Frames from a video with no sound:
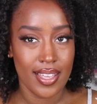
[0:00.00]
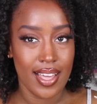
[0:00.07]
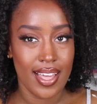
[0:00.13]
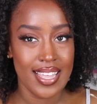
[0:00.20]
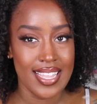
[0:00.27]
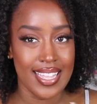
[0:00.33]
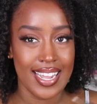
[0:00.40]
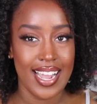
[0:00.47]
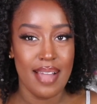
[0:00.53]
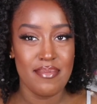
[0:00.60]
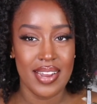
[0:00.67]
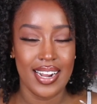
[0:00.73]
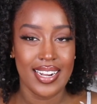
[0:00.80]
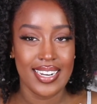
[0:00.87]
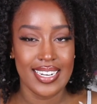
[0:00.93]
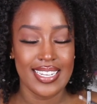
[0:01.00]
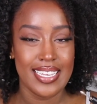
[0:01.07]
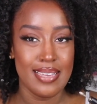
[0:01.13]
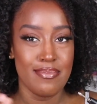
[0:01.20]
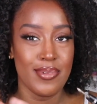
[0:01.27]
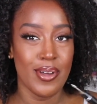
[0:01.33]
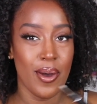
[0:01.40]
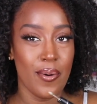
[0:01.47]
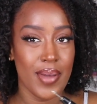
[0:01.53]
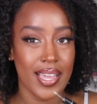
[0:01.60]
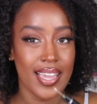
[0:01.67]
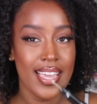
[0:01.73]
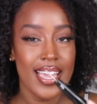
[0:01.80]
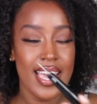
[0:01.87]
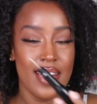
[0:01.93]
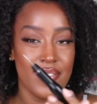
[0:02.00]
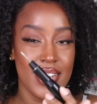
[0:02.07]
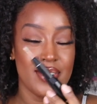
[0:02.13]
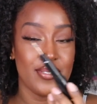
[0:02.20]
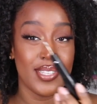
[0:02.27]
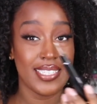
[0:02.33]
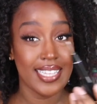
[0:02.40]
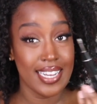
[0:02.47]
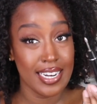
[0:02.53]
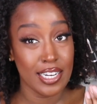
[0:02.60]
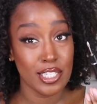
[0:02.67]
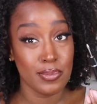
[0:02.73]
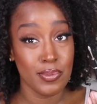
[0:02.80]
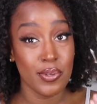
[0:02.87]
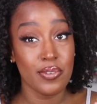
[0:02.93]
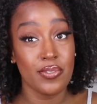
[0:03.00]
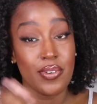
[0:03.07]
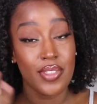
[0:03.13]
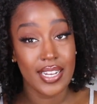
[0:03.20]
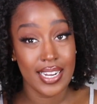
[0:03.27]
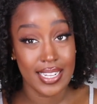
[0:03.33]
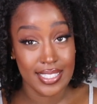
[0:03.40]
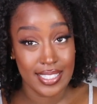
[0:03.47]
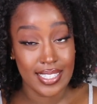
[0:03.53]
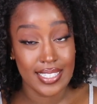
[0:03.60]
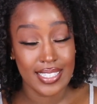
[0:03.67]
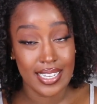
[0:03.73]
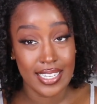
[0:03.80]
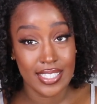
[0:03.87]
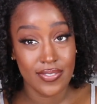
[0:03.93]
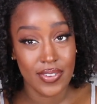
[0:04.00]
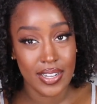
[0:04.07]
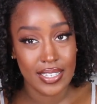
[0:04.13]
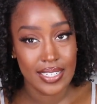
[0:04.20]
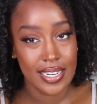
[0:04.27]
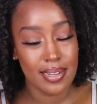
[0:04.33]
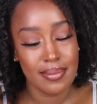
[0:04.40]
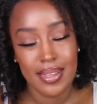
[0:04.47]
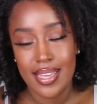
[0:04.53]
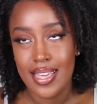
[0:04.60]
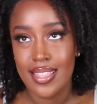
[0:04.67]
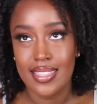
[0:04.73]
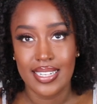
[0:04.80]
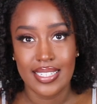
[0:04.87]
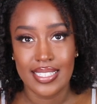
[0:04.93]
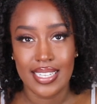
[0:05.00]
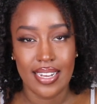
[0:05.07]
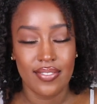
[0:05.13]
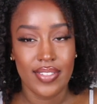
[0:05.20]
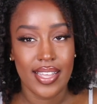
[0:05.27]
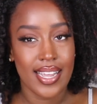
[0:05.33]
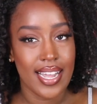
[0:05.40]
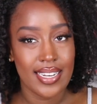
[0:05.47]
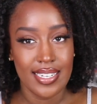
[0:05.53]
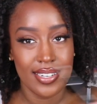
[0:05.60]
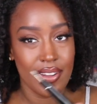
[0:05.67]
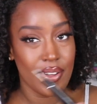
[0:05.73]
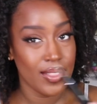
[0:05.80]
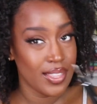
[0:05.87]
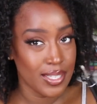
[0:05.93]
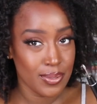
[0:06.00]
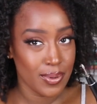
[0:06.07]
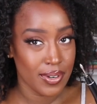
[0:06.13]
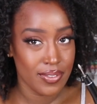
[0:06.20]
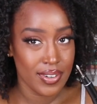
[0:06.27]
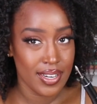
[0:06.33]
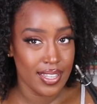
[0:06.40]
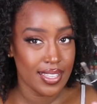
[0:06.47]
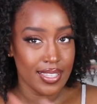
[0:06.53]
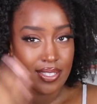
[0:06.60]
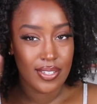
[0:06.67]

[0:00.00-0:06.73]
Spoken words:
Like I'm not gonna keep going. If I do this hand and it's beautiful and then I get to this hand it's fucked up, then it's kind of like I did all this work for nothing.